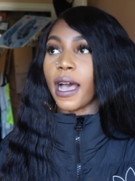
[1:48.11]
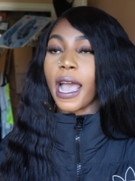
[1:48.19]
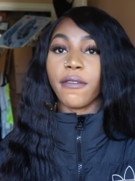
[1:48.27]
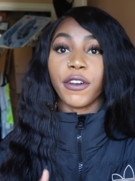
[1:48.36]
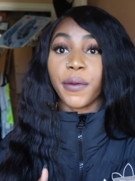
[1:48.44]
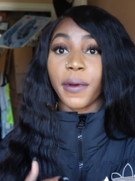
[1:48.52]

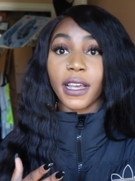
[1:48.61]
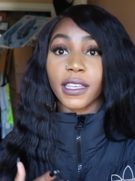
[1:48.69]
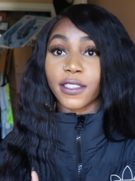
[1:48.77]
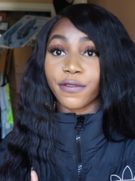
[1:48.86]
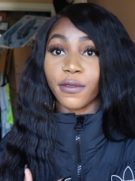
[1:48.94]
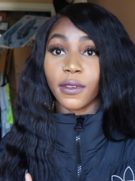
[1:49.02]
I have
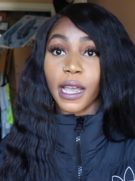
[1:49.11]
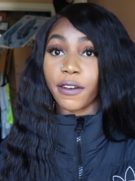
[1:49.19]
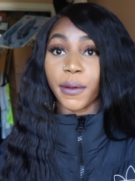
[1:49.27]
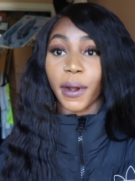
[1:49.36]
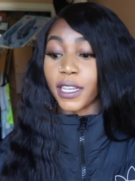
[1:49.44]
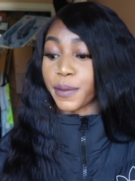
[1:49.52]

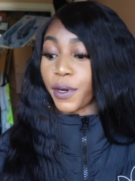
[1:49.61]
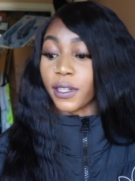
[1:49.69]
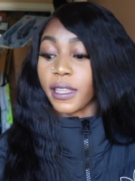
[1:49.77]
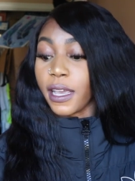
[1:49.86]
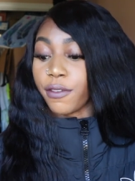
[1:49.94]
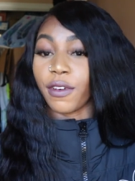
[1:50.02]
everybody's
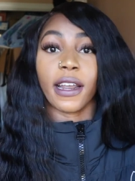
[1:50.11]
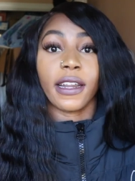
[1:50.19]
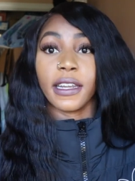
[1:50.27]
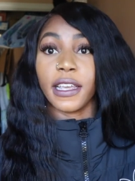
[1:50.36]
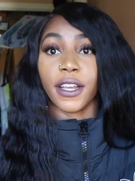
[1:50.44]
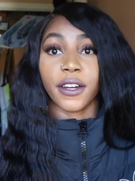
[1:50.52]
birthday right
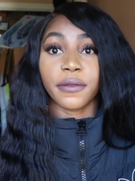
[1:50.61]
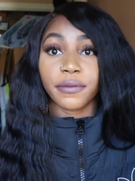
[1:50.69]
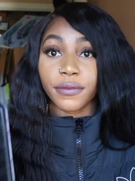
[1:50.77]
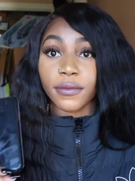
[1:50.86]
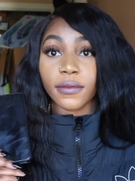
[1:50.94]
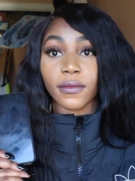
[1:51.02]
in here,
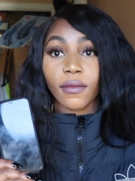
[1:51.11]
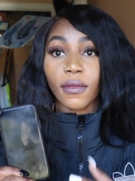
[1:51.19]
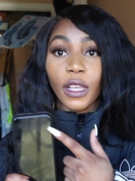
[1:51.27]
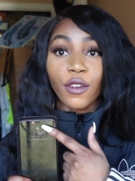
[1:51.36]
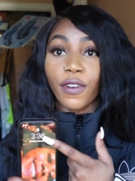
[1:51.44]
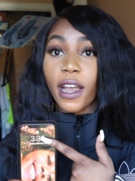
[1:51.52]

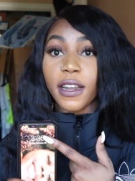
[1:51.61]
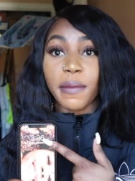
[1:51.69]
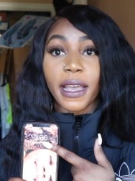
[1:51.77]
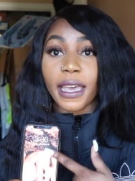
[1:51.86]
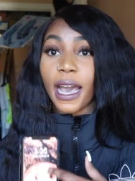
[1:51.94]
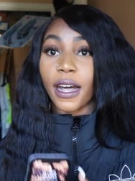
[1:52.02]
right
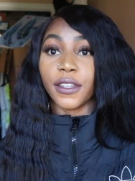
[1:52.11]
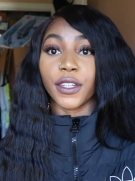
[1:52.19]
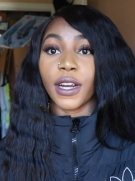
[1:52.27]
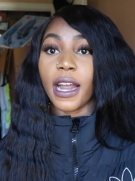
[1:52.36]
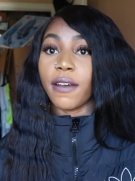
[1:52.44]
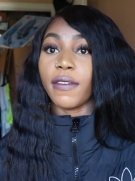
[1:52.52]
in my
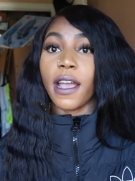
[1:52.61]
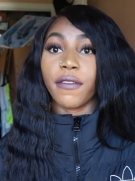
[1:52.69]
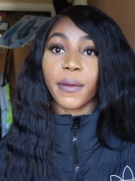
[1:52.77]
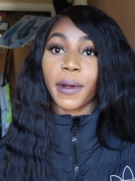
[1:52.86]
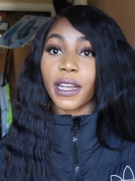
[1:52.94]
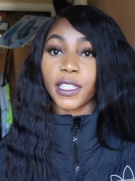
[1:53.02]
calendar. I have
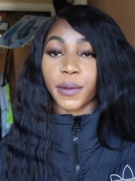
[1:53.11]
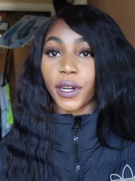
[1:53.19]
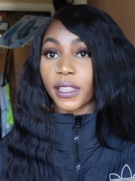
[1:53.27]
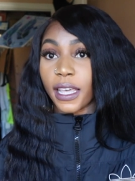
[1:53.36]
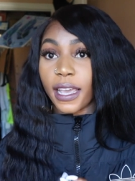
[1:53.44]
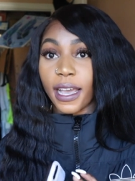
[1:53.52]
everybody's
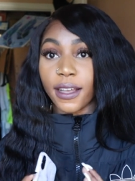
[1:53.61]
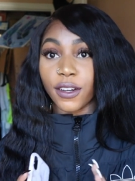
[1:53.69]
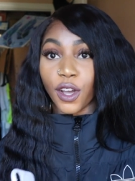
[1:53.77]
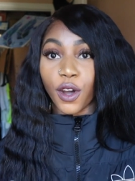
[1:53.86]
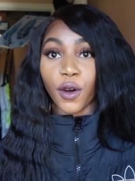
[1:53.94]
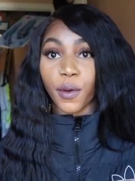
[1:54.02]
birthday. I
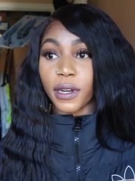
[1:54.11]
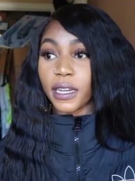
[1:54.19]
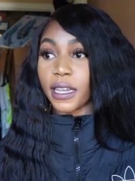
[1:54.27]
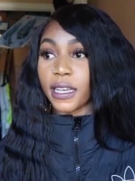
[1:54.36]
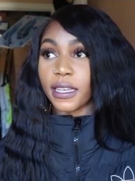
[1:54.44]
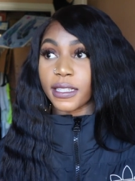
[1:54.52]
know when
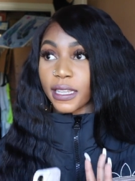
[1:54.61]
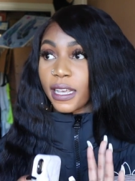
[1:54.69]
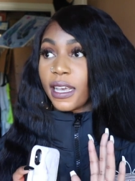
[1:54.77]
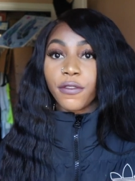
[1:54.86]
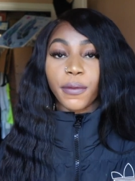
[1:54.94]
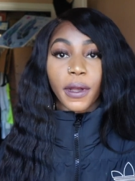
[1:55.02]
it is.
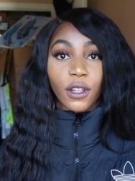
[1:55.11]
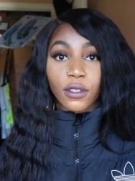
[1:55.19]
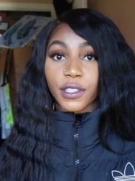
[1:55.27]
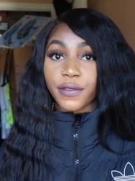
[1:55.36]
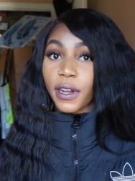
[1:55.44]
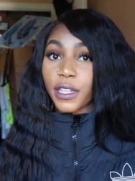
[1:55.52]
For my
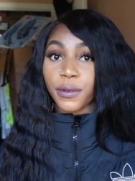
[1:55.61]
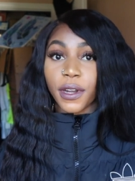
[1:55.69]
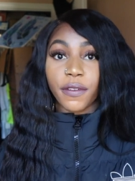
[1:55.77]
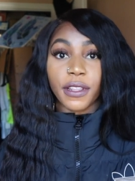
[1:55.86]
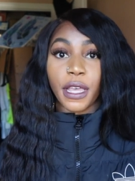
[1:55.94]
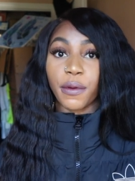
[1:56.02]
closest friends,
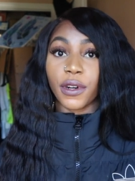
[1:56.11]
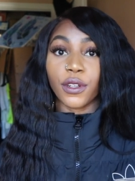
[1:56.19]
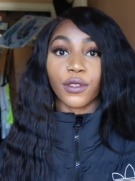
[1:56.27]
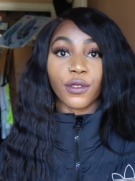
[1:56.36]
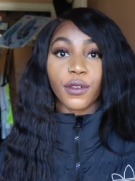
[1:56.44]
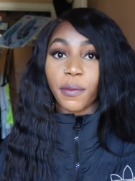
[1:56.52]
whatever they want
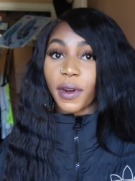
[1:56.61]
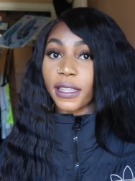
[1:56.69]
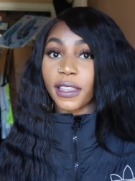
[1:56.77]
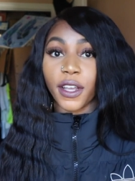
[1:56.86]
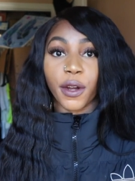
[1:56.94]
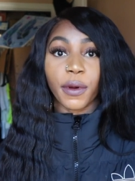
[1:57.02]
to do, I'm
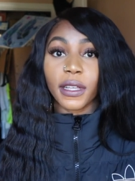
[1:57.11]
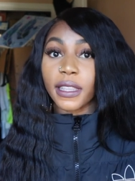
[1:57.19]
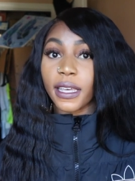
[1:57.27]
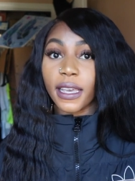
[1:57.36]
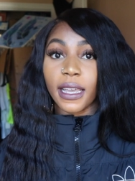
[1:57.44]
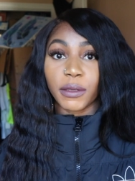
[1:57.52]
right there
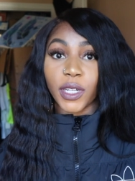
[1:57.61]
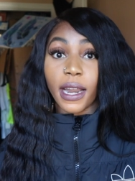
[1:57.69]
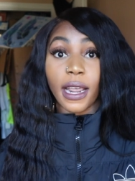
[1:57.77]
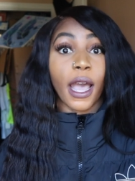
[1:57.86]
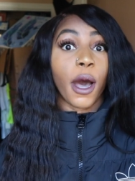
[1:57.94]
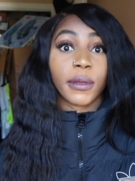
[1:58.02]
with it. I'm
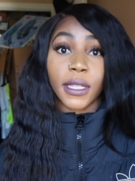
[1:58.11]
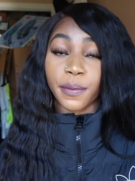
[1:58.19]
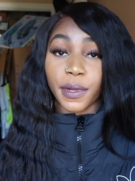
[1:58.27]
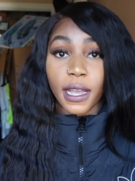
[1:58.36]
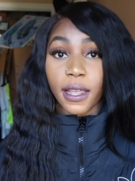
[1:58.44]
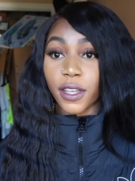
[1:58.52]
trying to help
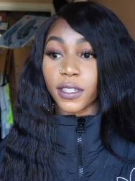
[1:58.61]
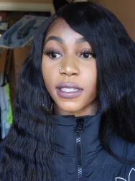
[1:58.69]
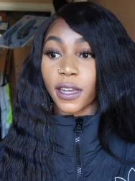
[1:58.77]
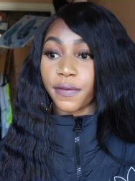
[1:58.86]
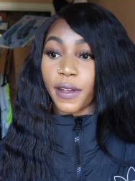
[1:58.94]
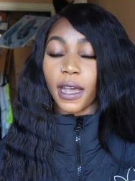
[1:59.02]
them plan their
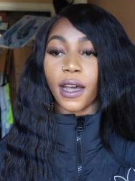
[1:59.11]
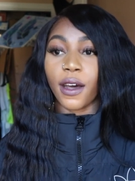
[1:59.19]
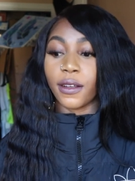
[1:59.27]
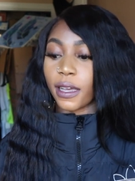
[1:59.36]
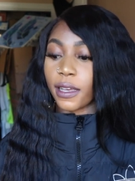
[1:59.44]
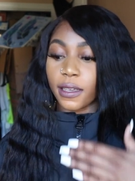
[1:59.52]
stuff
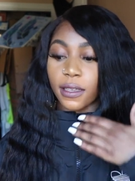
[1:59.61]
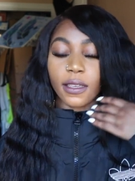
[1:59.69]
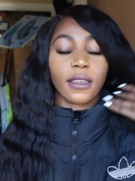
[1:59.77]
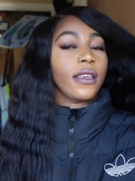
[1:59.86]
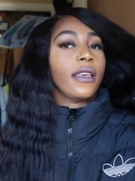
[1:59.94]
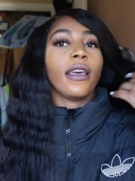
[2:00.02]
out, like.
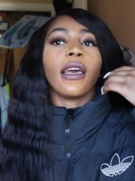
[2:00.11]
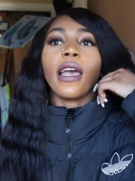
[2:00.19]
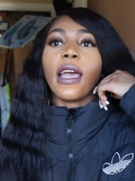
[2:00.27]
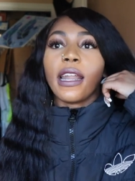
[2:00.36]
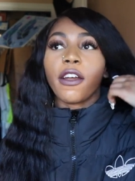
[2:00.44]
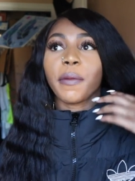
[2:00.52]

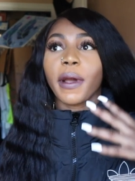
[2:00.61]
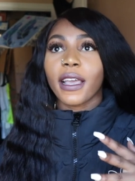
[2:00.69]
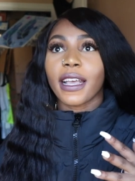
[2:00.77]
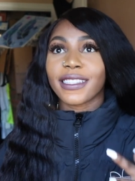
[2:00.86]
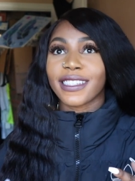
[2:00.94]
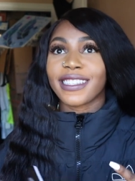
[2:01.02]
And
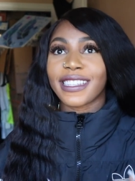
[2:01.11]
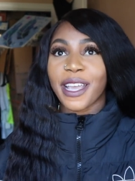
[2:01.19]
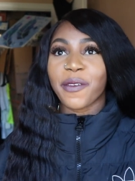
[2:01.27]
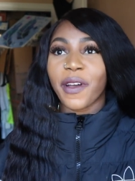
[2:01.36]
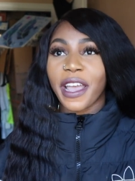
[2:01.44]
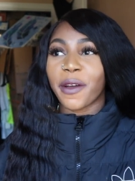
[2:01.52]
everybody gets the
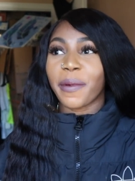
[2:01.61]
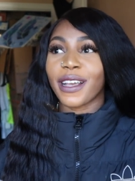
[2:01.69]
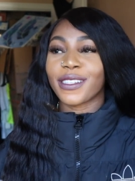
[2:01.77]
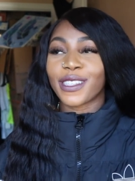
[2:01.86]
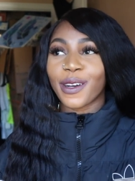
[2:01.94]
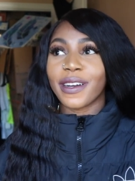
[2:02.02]
same way.
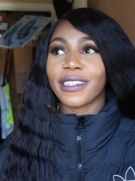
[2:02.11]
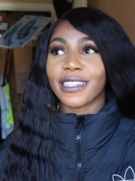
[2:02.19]
Everybody's so